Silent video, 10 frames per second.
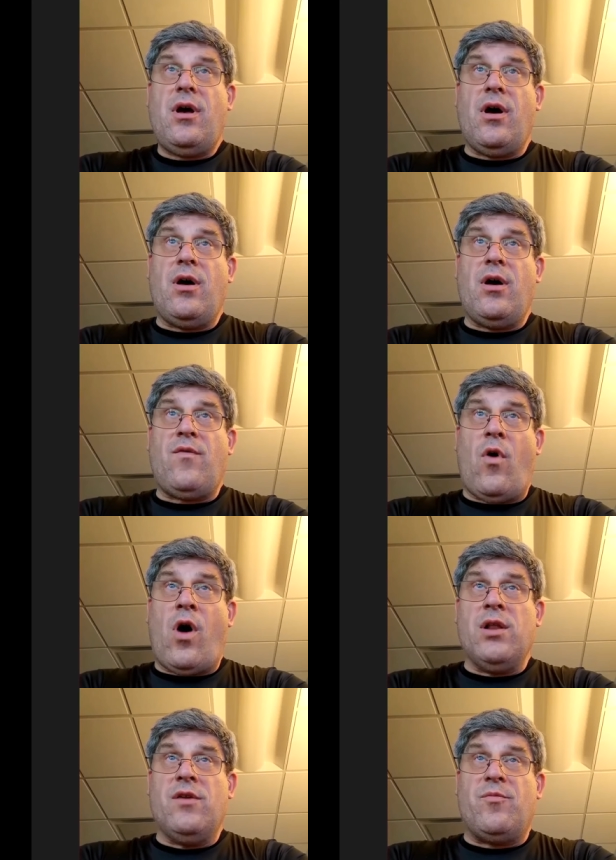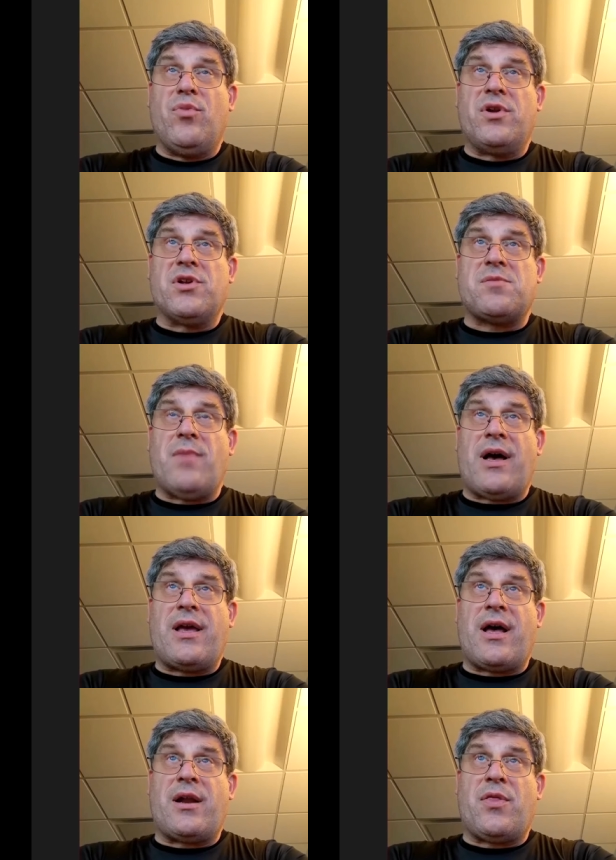of all of Buddhist
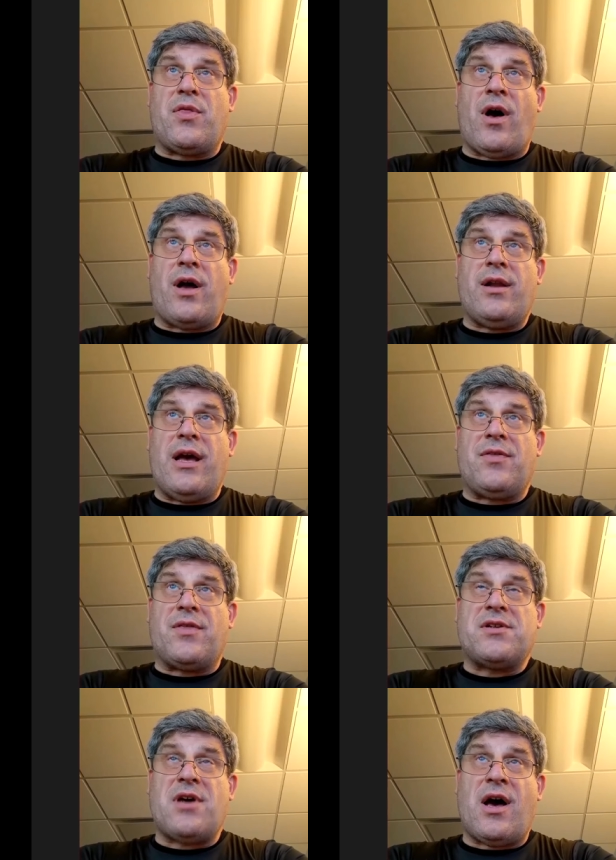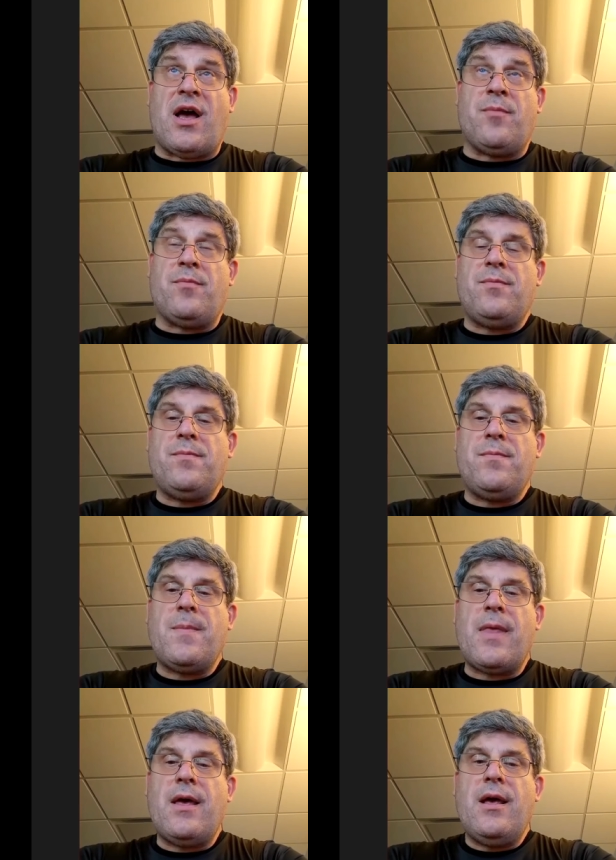Mahayana thought at the time.
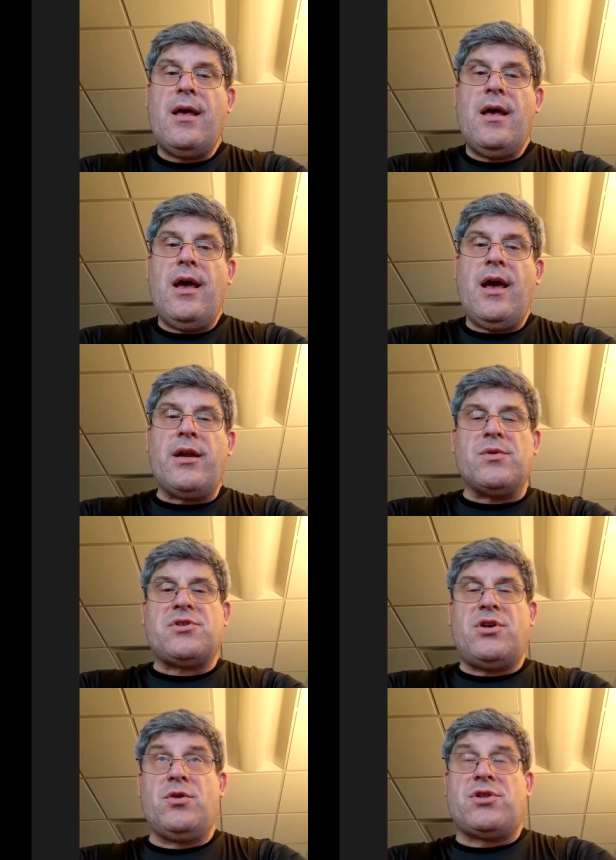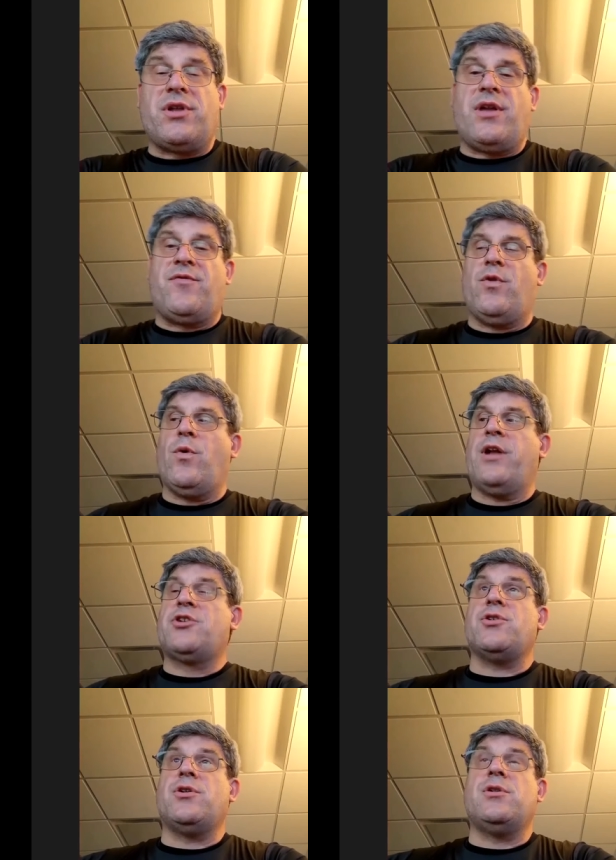And it was hugely
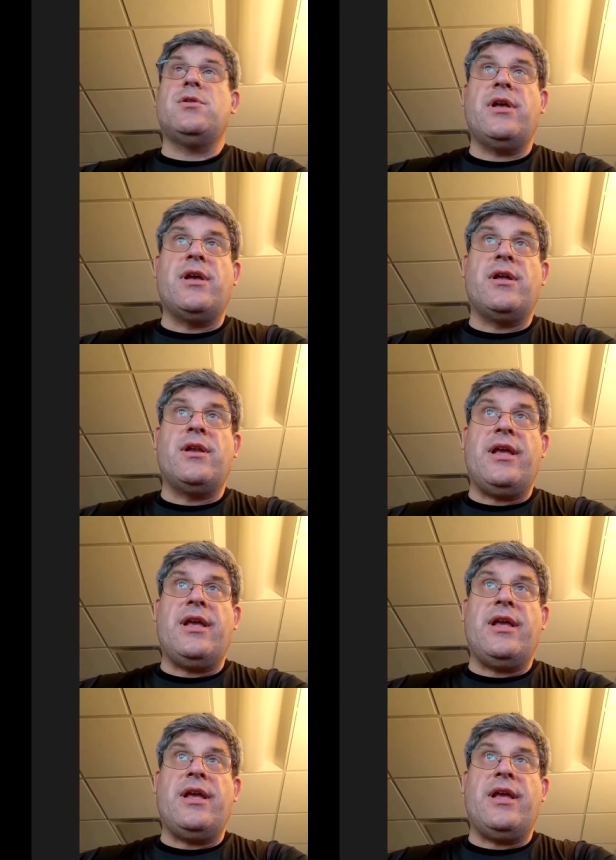influential in